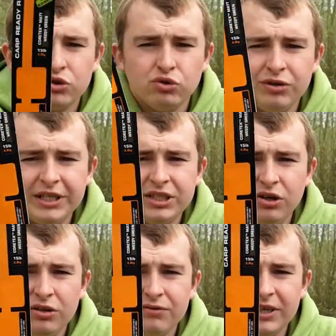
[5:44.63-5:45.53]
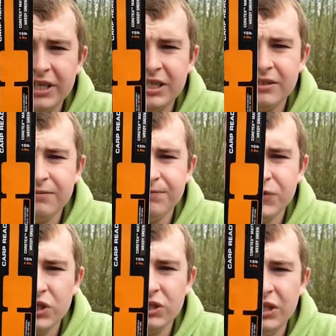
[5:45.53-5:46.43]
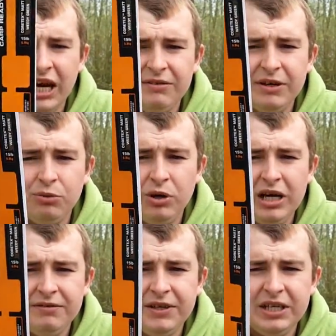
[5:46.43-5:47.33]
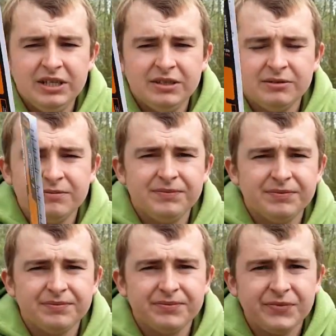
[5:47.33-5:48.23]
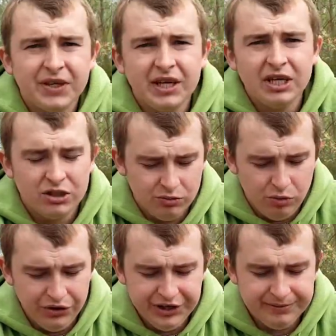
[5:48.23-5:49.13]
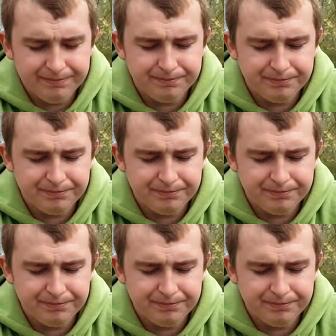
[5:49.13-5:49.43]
already tied rig. You can have it whatever you want it.